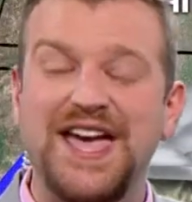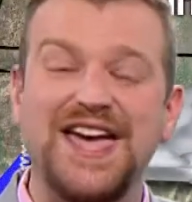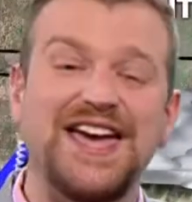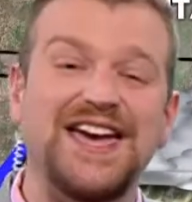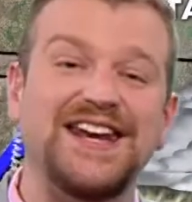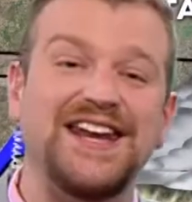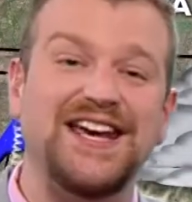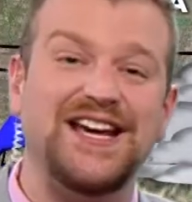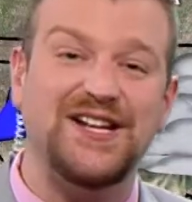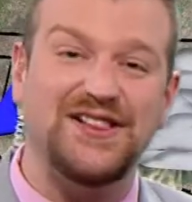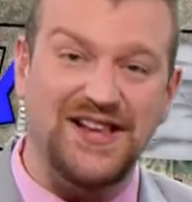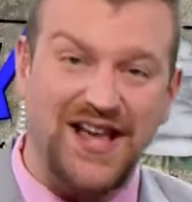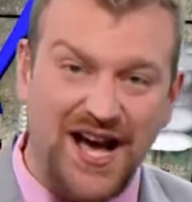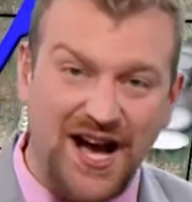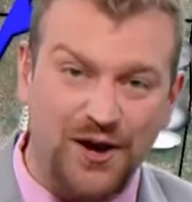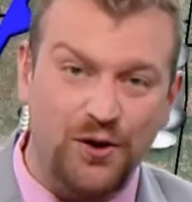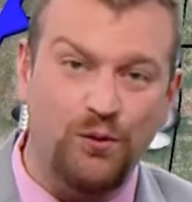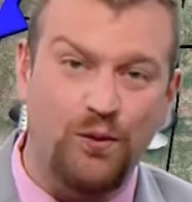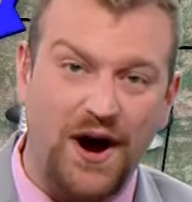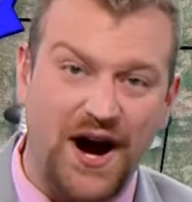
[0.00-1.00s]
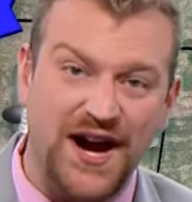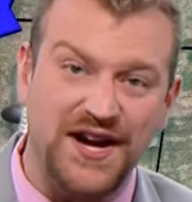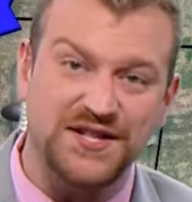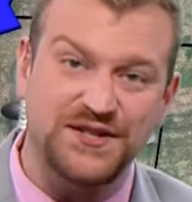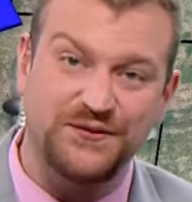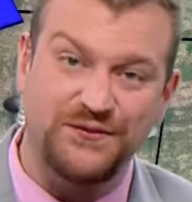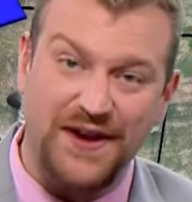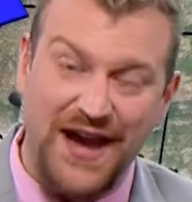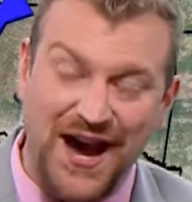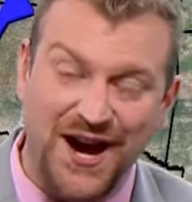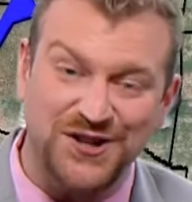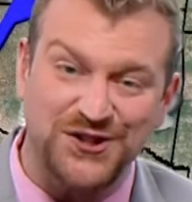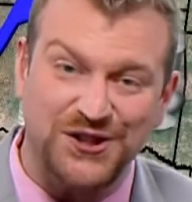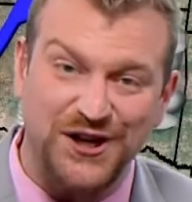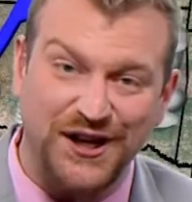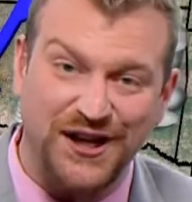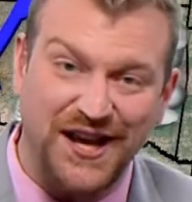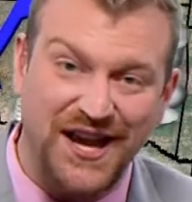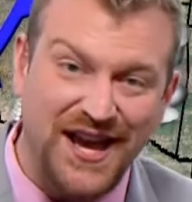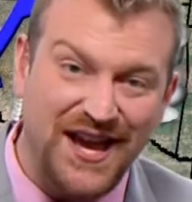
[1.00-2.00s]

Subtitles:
in a clockwise fashion.